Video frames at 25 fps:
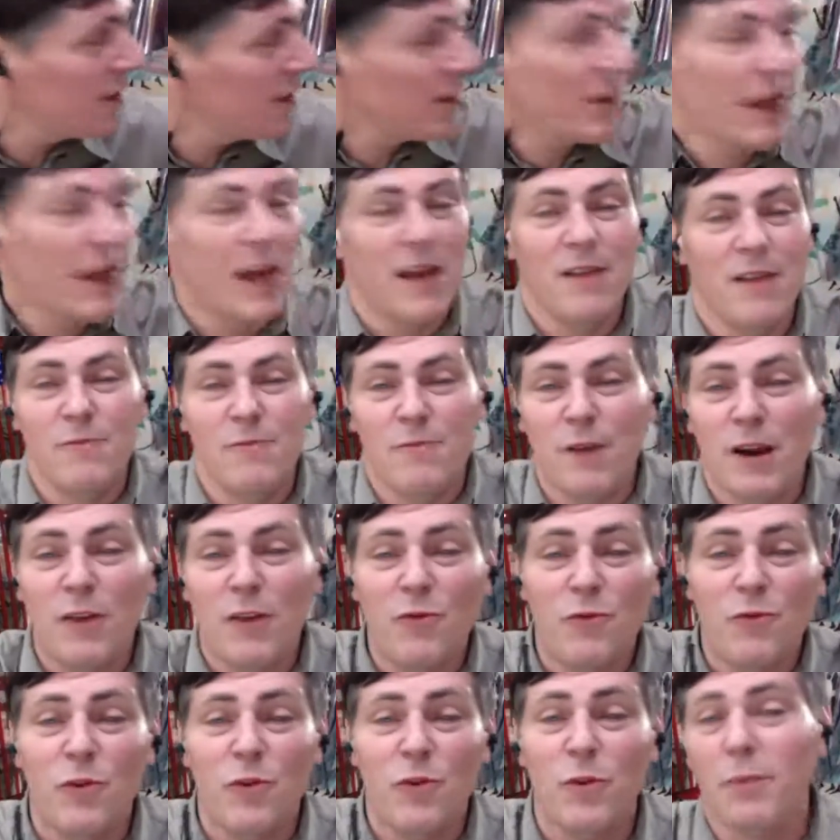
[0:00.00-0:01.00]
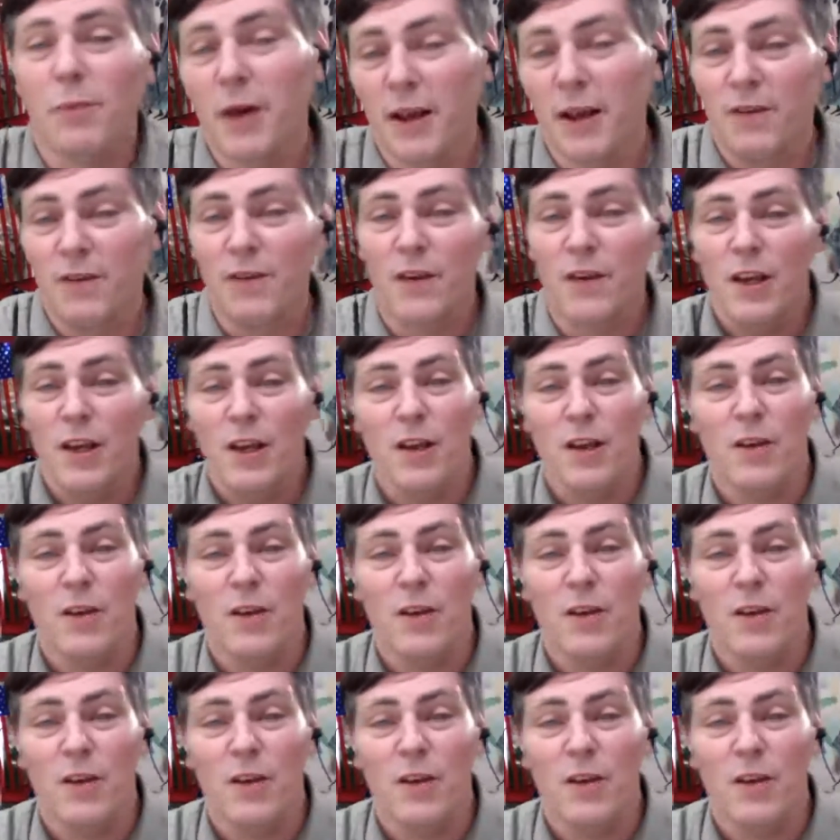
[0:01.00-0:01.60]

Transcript: that right through the bus.